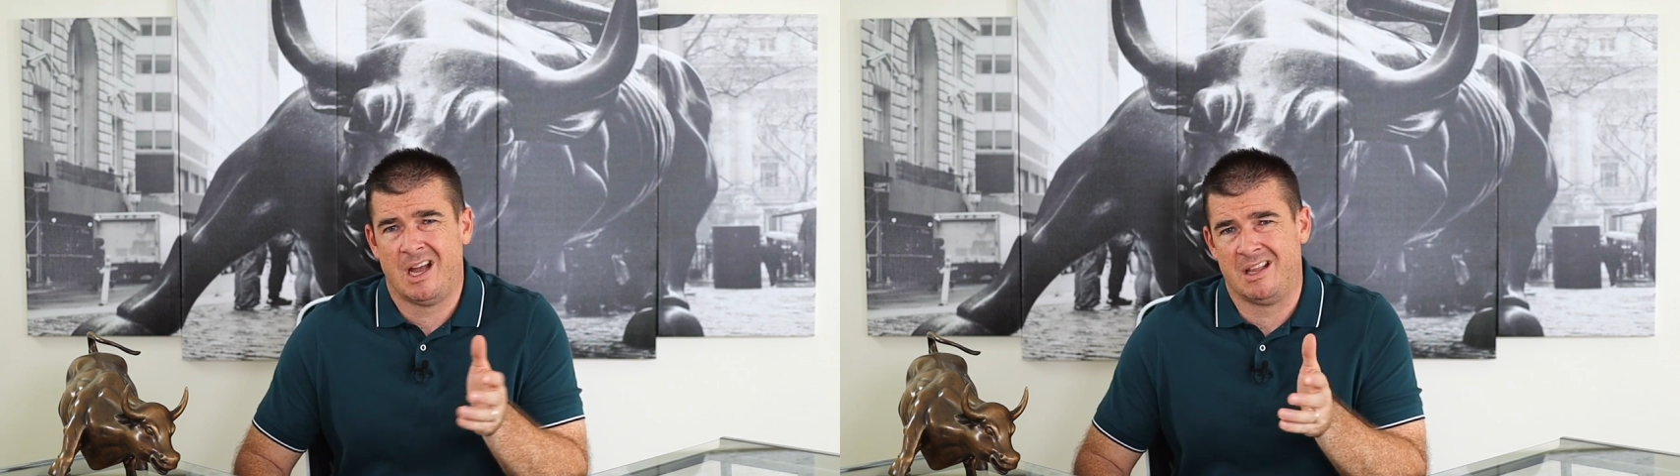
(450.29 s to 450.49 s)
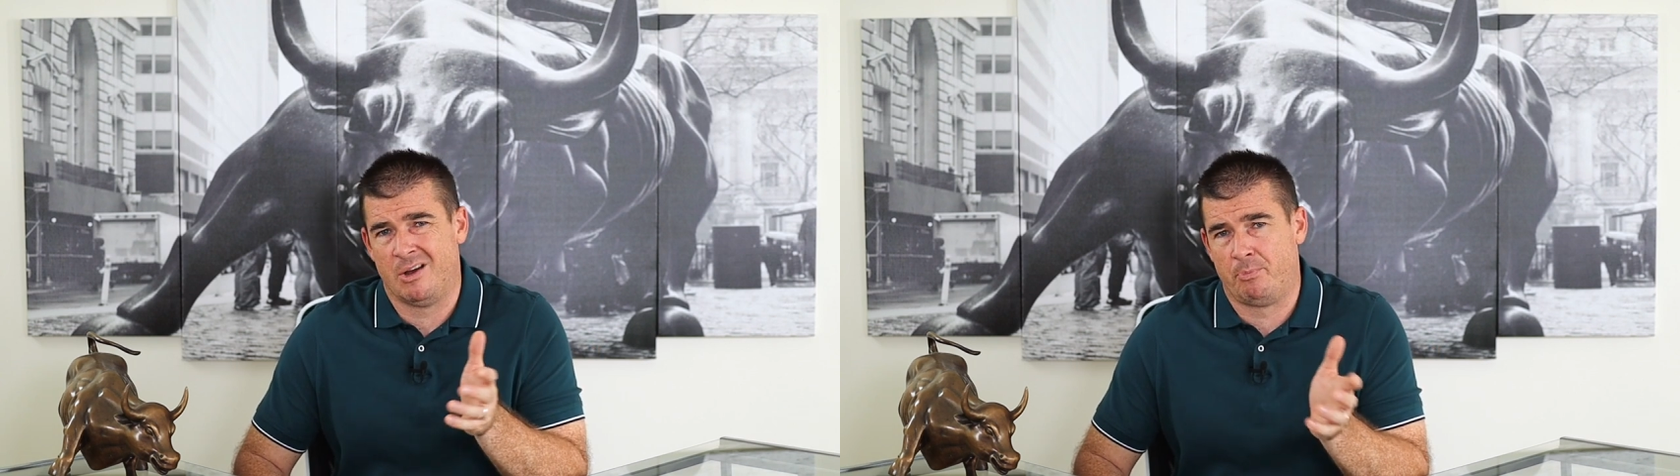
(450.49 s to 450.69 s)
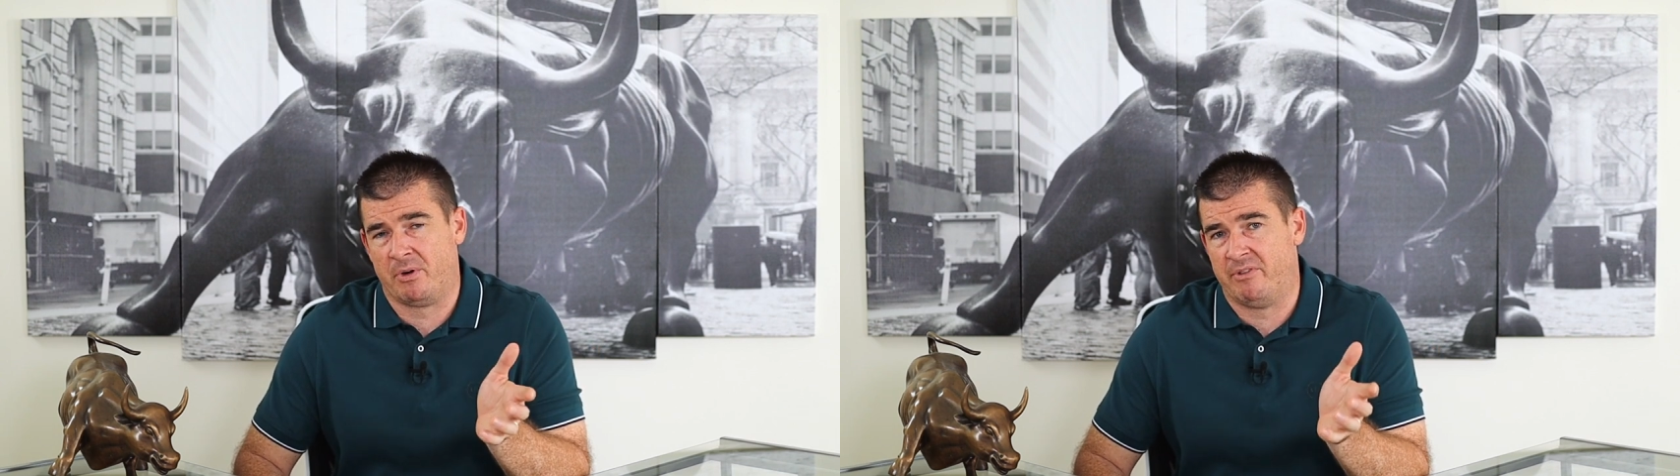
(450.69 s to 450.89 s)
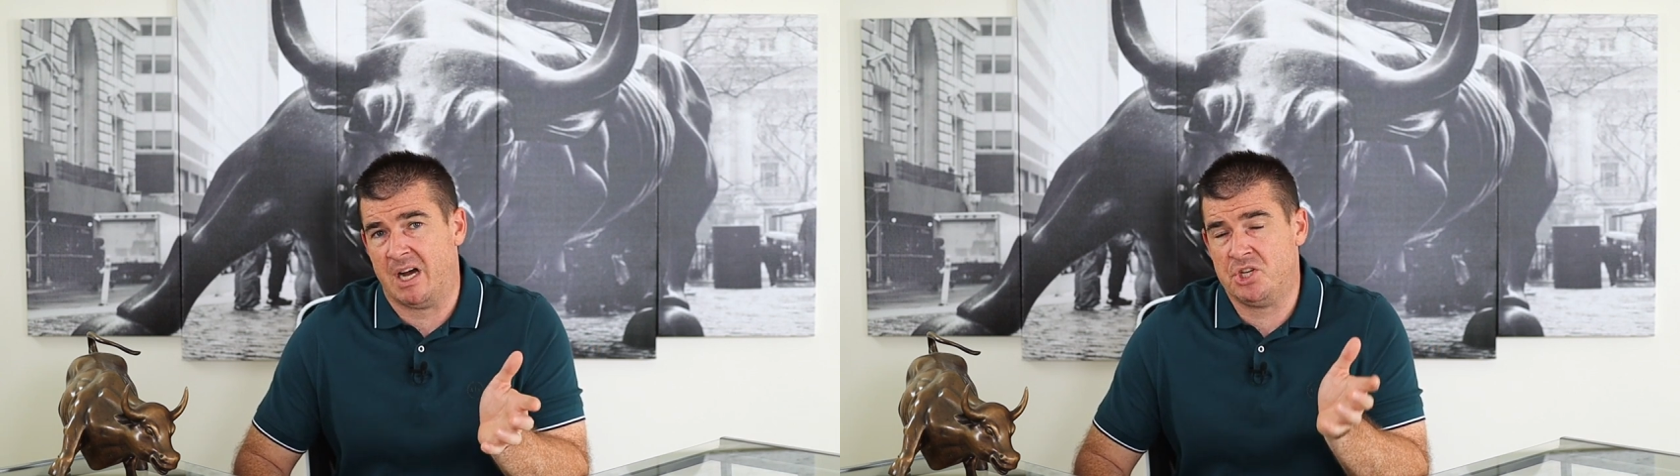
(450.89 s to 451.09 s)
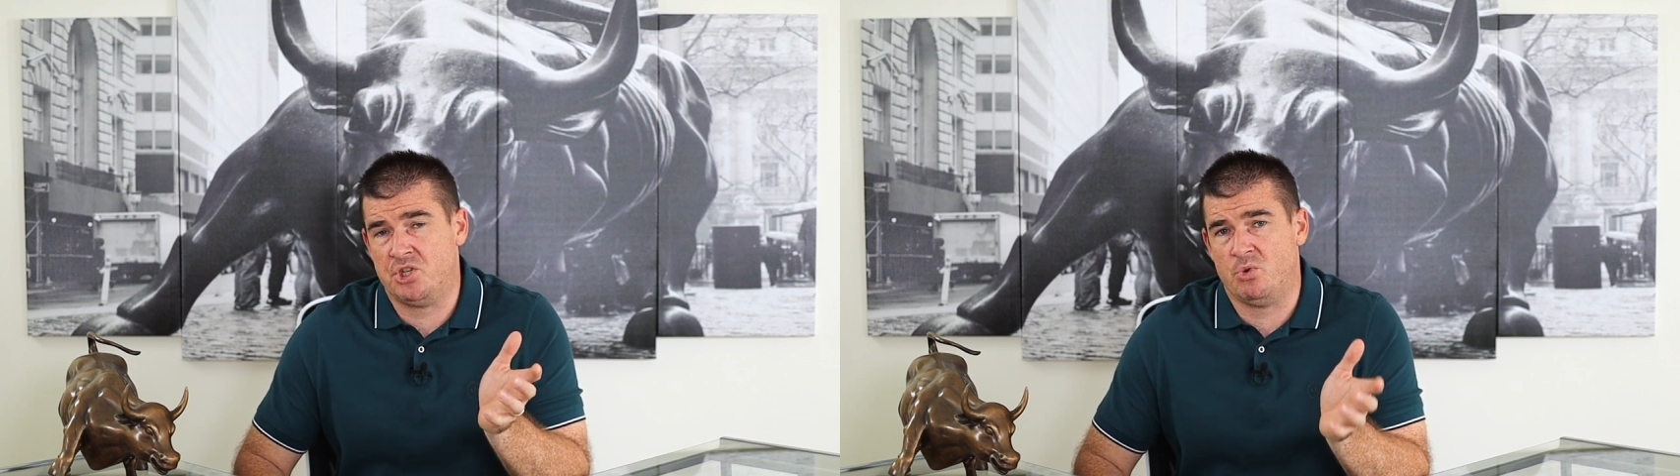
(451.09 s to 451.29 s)
and they'll
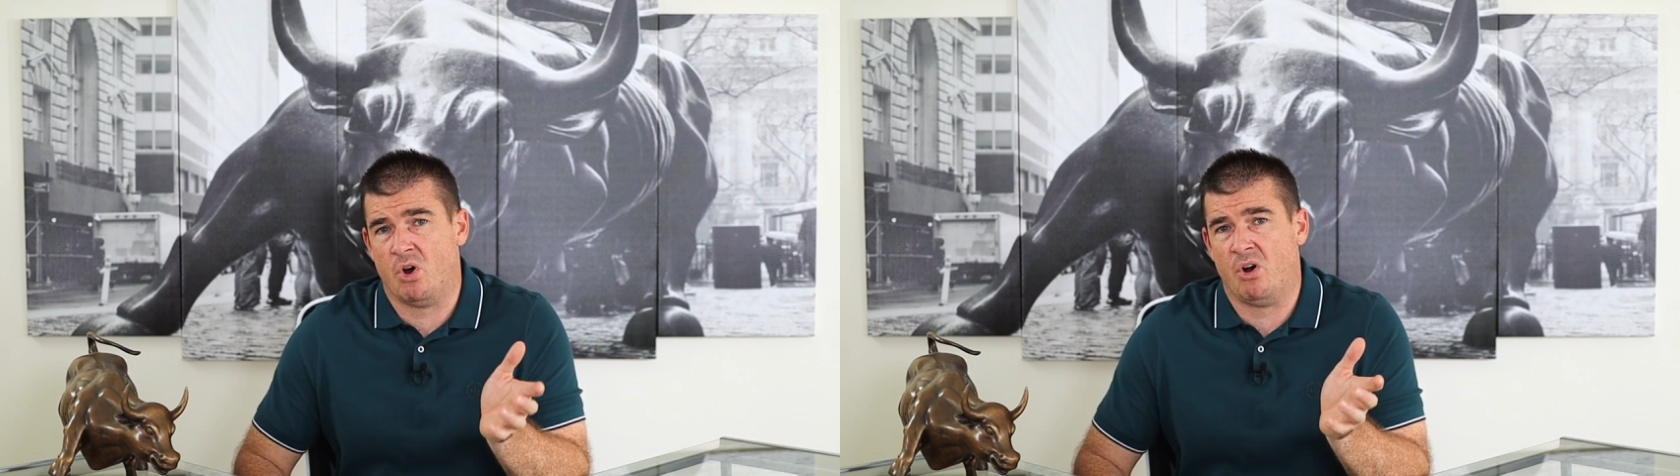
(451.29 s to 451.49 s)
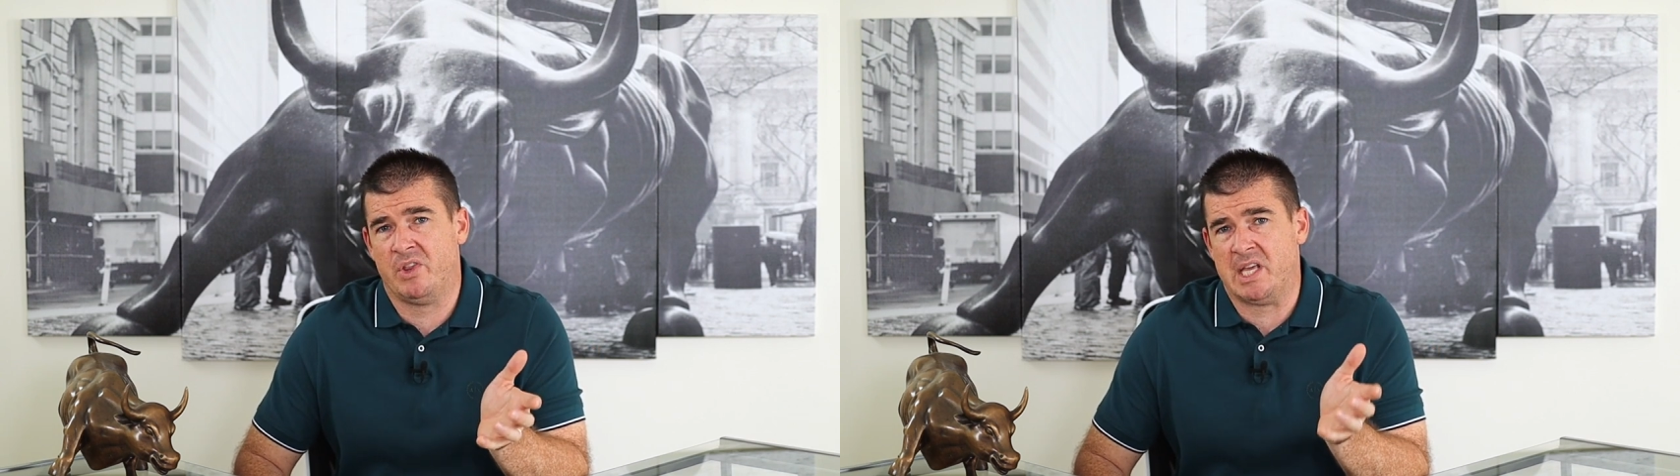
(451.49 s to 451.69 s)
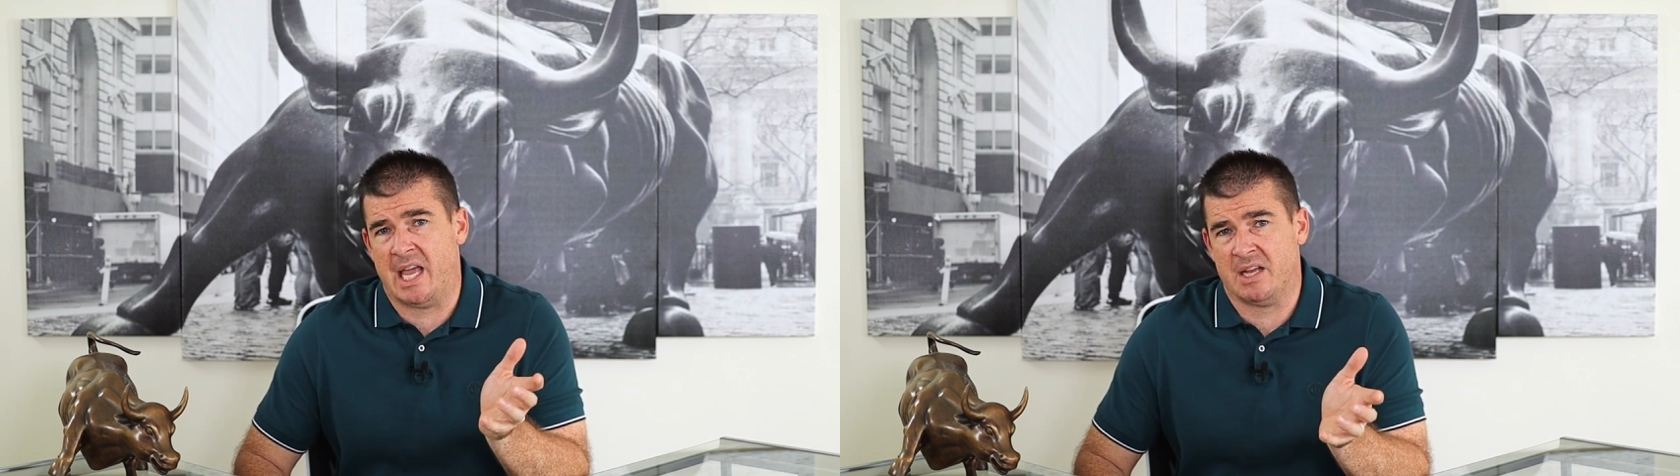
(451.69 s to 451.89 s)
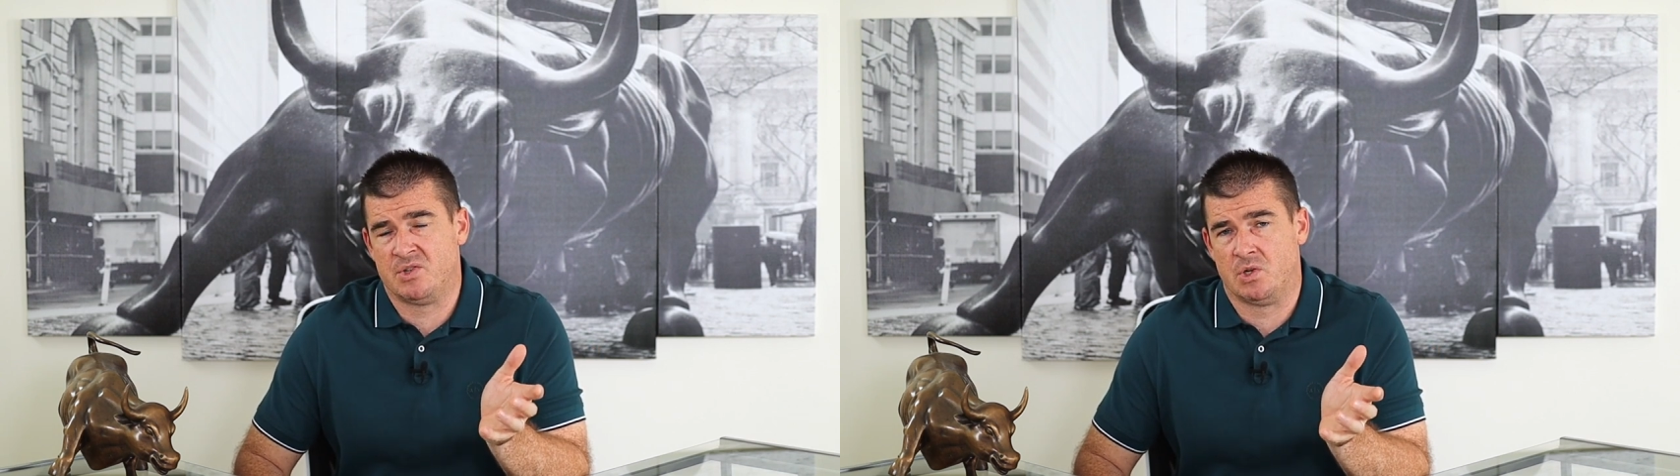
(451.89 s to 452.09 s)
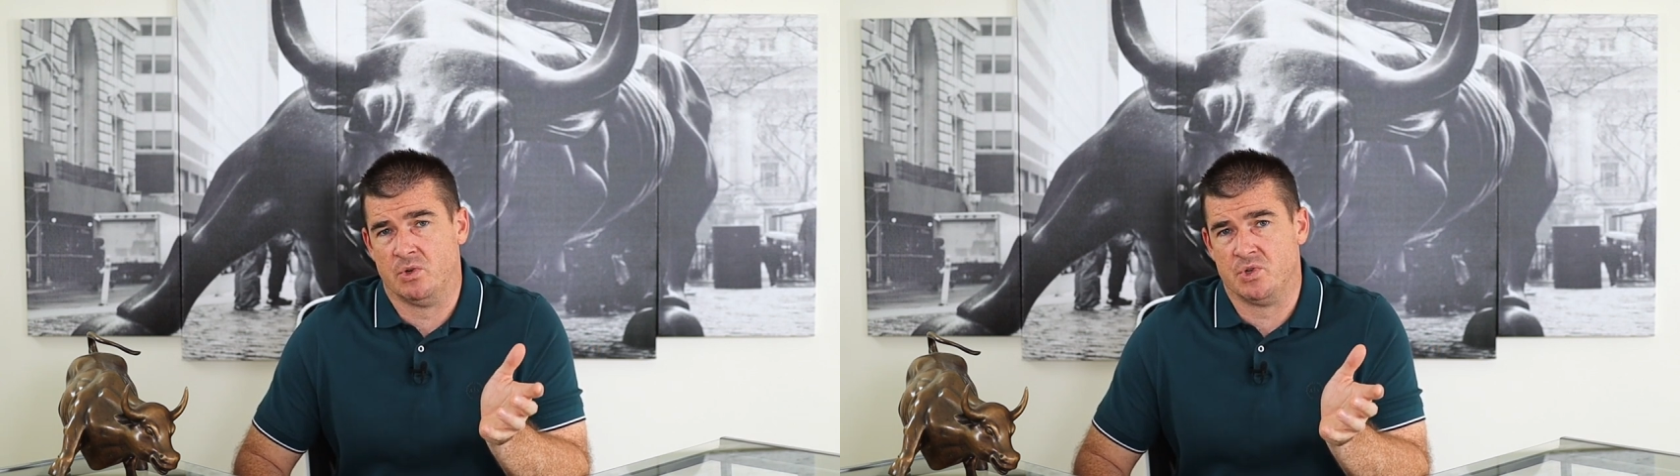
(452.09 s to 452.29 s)
provide you all the
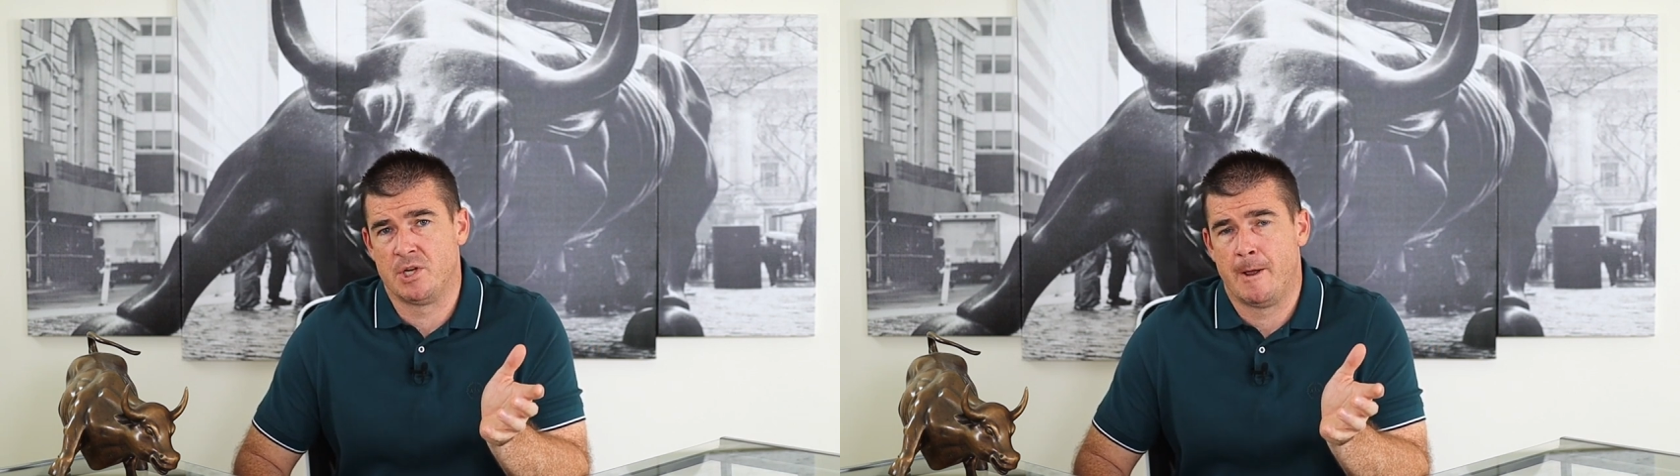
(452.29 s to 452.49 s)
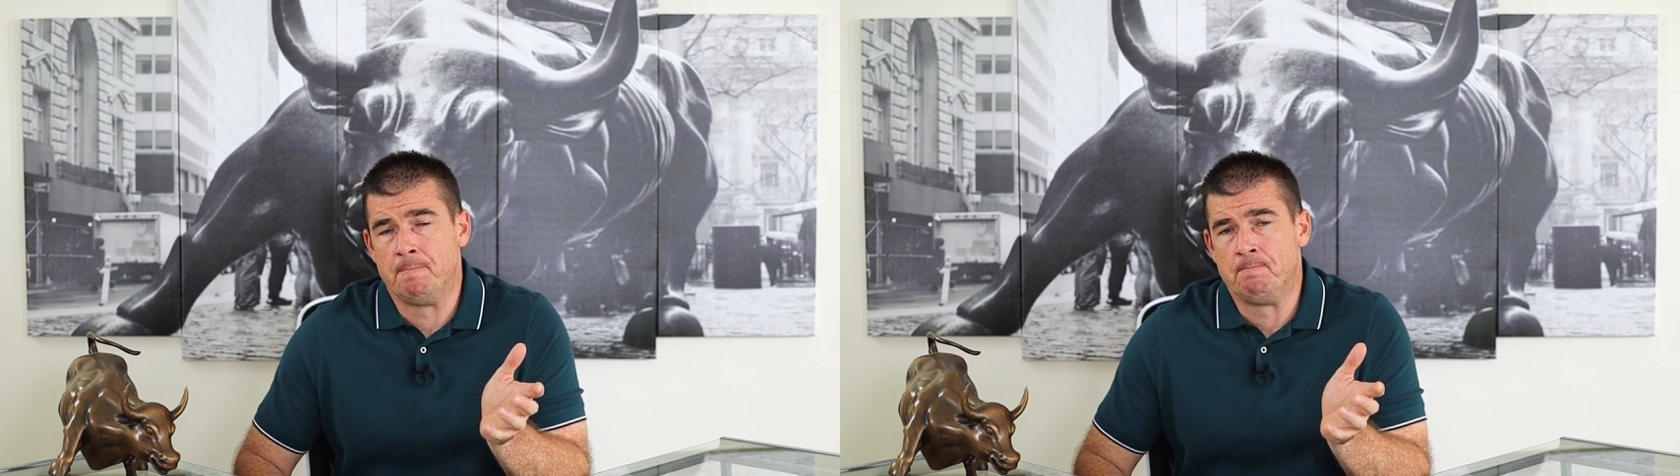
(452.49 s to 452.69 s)
answers.